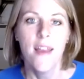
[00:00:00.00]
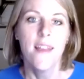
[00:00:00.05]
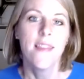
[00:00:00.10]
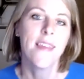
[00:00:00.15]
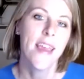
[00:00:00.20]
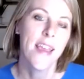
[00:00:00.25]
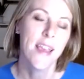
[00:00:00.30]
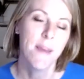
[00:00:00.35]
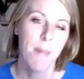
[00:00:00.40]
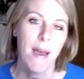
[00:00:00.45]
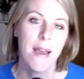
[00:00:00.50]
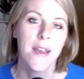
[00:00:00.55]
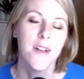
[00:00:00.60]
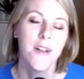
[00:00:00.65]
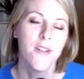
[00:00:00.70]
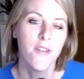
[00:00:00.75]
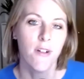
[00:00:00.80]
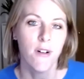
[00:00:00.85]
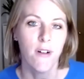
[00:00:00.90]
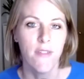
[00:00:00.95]
take back
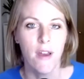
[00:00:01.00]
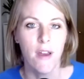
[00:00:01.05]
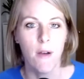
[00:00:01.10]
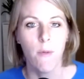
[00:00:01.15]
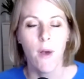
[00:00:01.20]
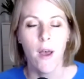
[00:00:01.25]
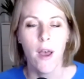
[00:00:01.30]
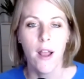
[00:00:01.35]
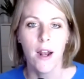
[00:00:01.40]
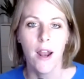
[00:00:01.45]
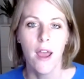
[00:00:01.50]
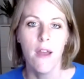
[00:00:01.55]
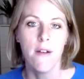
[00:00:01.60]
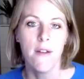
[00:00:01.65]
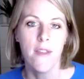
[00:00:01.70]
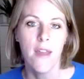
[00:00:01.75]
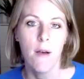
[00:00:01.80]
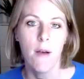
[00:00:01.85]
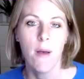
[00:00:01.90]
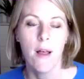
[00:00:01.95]
control of their workload
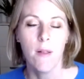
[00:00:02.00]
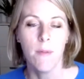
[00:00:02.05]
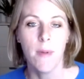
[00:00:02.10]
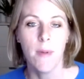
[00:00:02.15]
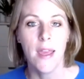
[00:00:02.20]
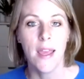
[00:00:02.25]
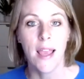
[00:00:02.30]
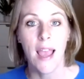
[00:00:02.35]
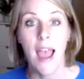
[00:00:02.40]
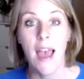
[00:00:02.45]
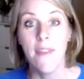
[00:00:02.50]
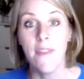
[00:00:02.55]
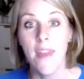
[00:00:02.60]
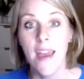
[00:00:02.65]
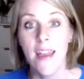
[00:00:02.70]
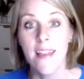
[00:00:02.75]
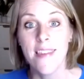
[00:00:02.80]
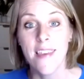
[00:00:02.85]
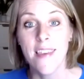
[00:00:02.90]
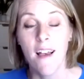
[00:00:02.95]
and their well-being and
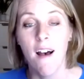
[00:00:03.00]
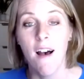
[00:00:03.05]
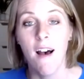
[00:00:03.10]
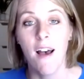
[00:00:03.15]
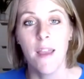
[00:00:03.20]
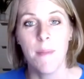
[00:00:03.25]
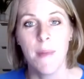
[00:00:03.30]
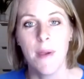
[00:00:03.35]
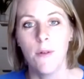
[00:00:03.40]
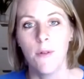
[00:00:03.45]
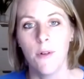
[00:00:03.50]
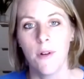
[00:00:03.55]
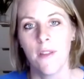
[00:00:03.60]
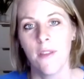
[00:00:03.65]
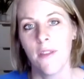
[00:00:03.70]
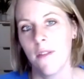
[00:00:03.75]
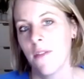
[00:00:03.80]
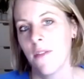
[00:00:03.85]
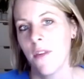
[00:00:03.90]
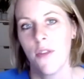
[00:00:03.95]
their time in order
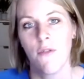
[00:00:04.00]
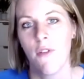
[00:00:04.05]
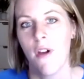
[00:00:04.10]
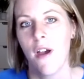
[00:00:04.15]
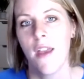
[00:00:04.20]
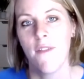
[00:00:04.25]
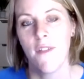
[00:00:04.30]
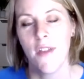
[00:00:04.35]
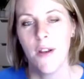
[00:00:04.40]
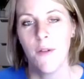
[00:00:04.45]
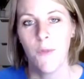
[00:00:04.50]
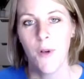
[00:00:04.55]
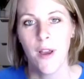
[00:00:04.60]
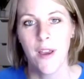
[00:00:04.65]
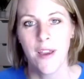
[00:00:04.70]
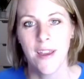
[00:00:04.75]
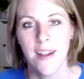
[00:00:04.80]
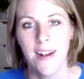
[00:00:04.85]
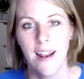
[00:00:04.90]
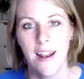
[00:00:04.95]
to thrive in
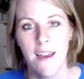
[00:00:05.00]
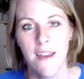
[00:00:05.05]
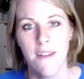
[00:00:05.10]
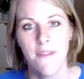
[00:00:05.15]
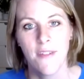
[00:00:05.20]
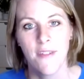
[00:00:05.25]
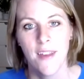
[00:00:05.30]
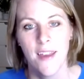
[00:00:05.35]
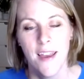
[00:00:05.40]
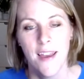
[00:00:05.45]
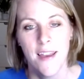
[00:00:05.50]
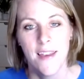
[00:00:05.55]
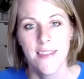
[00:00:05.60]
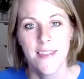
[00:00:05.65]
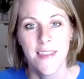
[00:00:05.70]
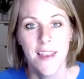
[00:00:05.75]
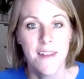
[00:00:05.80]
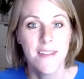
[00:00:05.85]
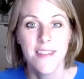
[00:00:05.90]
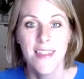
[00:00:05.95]
work and life.
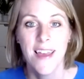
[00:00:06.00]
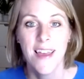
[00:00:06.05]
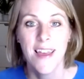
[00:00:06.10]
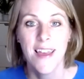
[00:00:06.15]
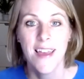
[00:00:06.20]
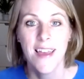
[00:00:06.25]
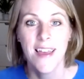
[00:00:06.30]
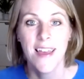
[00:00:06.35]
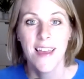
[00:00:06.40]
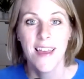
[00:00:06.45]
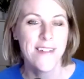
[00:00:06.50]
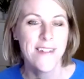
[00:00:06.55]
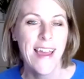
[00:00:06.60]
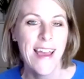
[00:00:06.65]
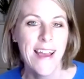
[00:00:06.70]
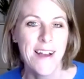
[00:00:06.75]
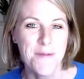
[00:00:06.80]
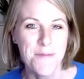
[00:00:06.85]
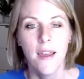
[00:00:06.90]
So that's what I do now.